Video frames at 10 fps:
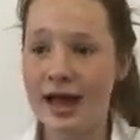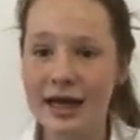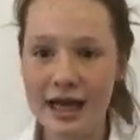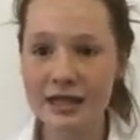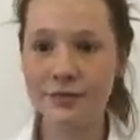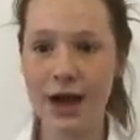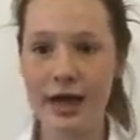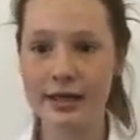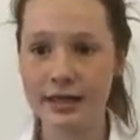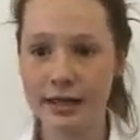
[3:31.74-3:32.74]
And as for
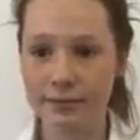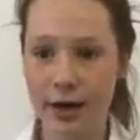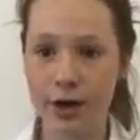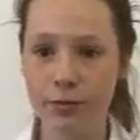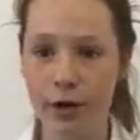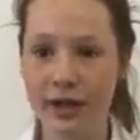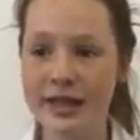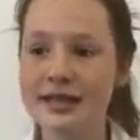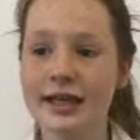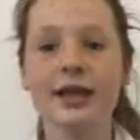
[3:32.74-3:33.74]
handing in my homework,
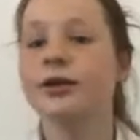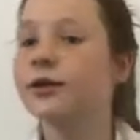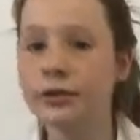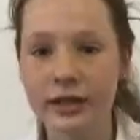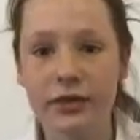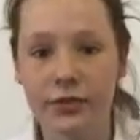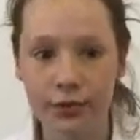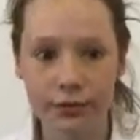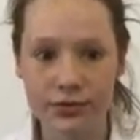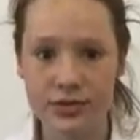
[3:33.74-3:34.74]
he said he couldn't give a
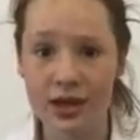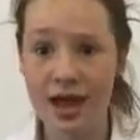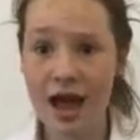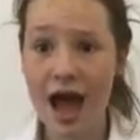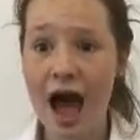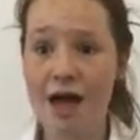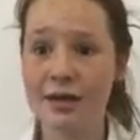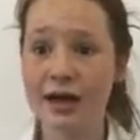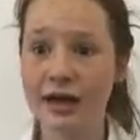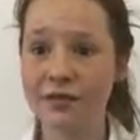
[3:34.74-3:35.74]
hoot,
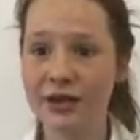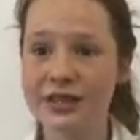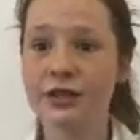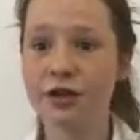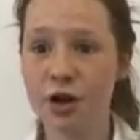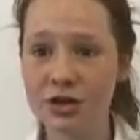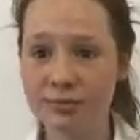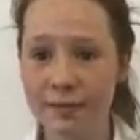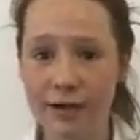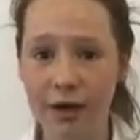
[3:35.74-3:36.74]
and that if I didn't
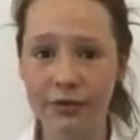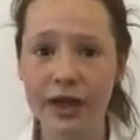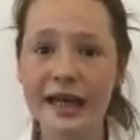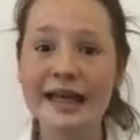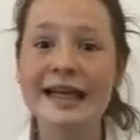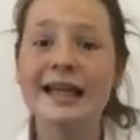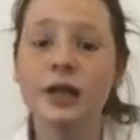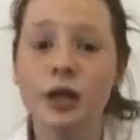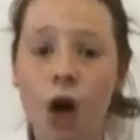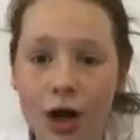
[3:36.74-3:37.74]
close my mouth,
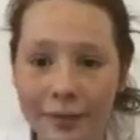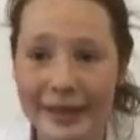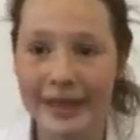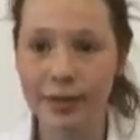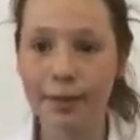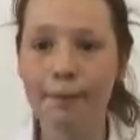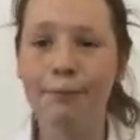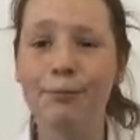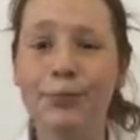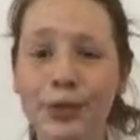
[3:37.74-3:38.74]
he'd lock me in the
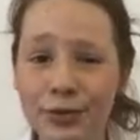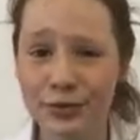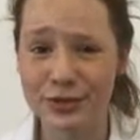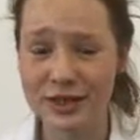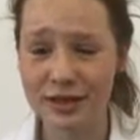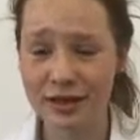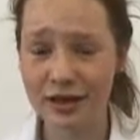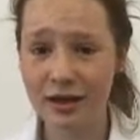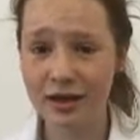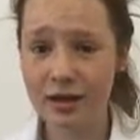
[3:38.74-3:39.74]
boot.
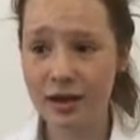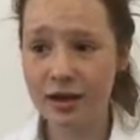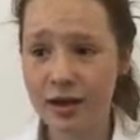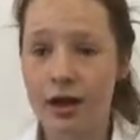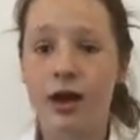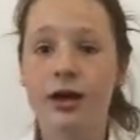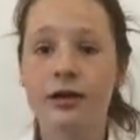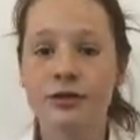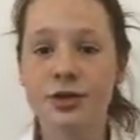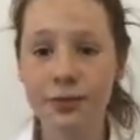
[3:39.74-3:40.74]

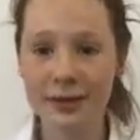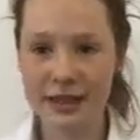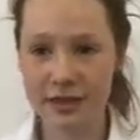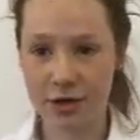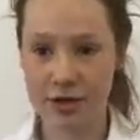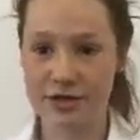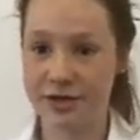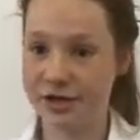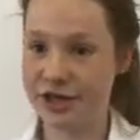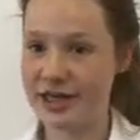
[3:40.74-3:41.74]
Two police cars
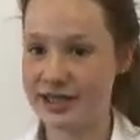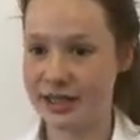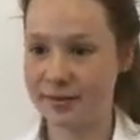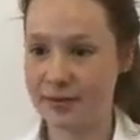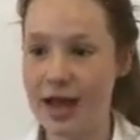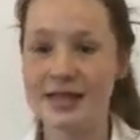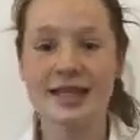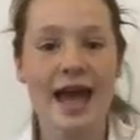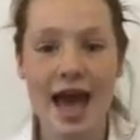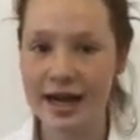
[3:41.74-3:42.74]
started chasing him as
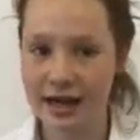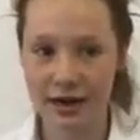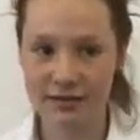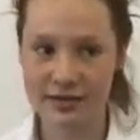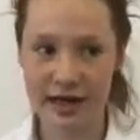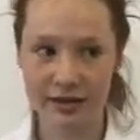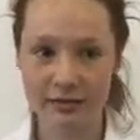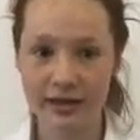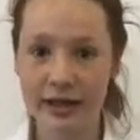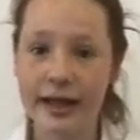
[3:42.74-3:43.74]
he headed out of
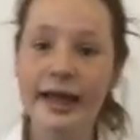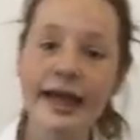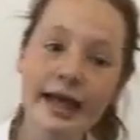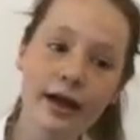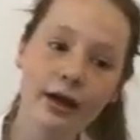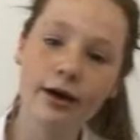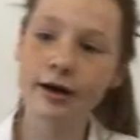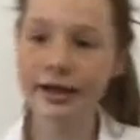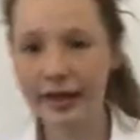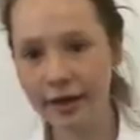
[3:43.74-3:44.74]
town.
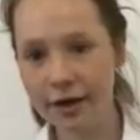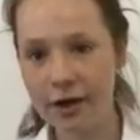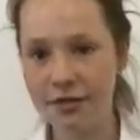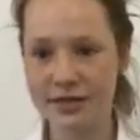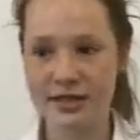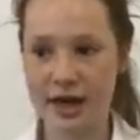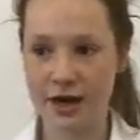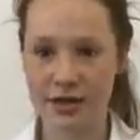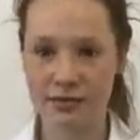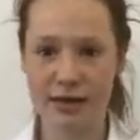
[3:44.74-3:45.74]
Hee-haw, hee-haw, the
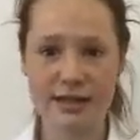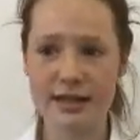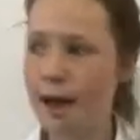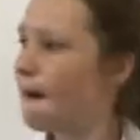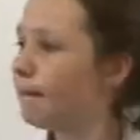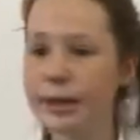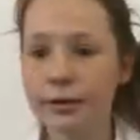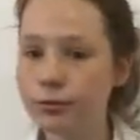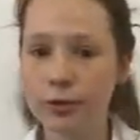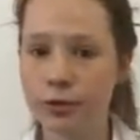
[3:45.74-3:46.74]
sirens went, but
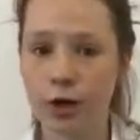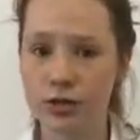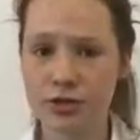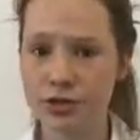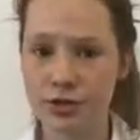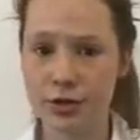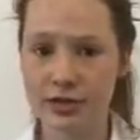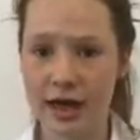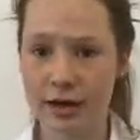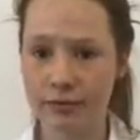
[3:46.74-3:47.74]
he would not slow
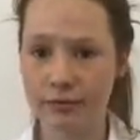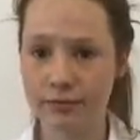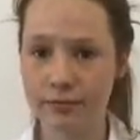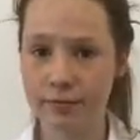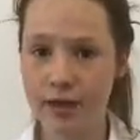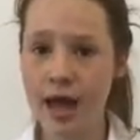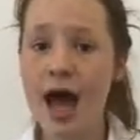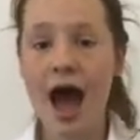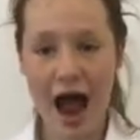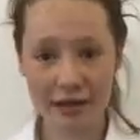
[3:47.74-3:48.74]
down.
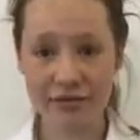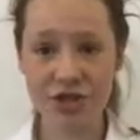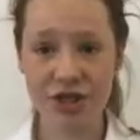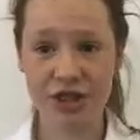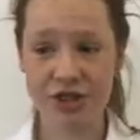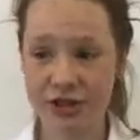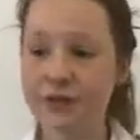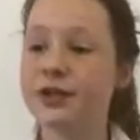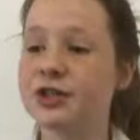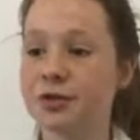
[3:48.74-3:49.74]
At the junction
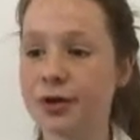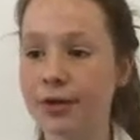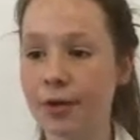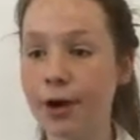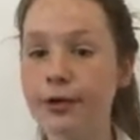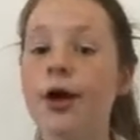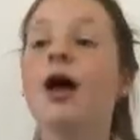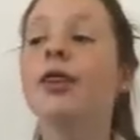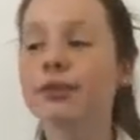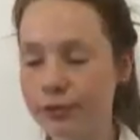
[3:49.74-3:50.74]
of Victoria Road,
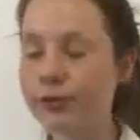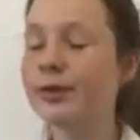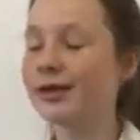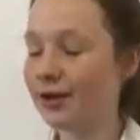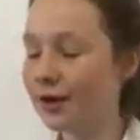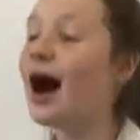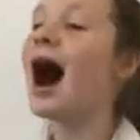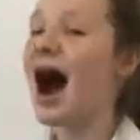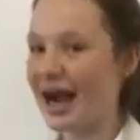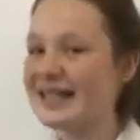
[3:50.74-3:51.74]
through the window,
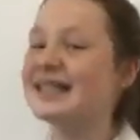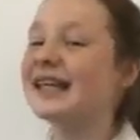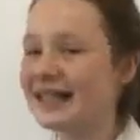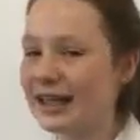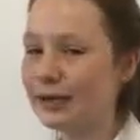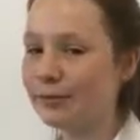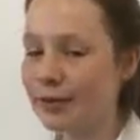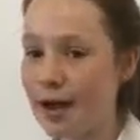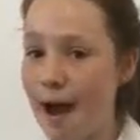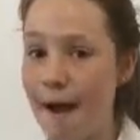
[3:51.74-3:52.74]
I did
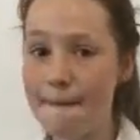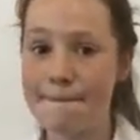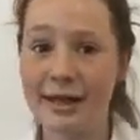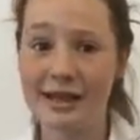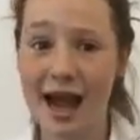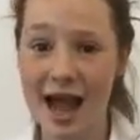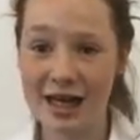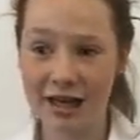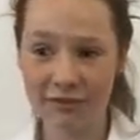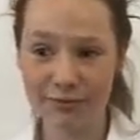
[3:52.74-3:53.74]
leap, but
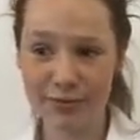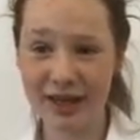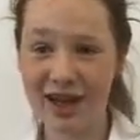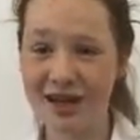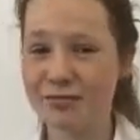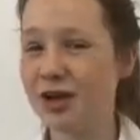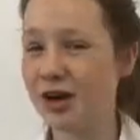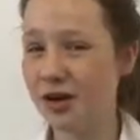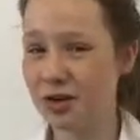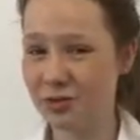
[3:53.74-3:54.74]
I left behind
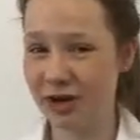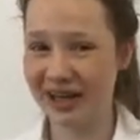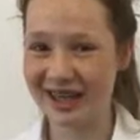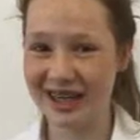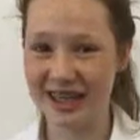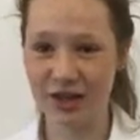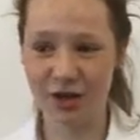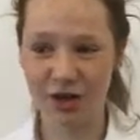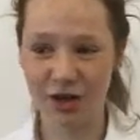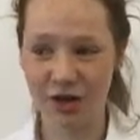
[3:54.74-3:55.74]
my homework in the
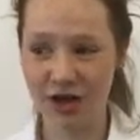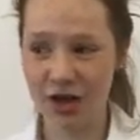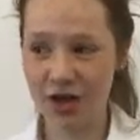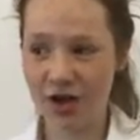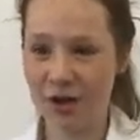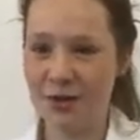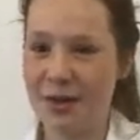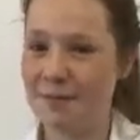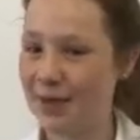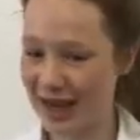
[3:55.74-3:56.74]
car
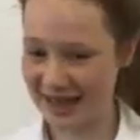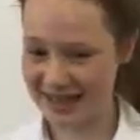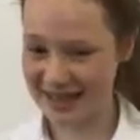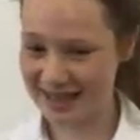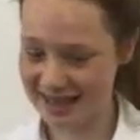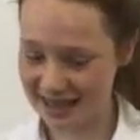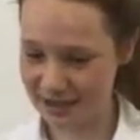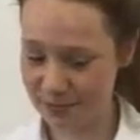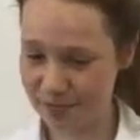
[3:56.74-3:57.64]
on the back seat.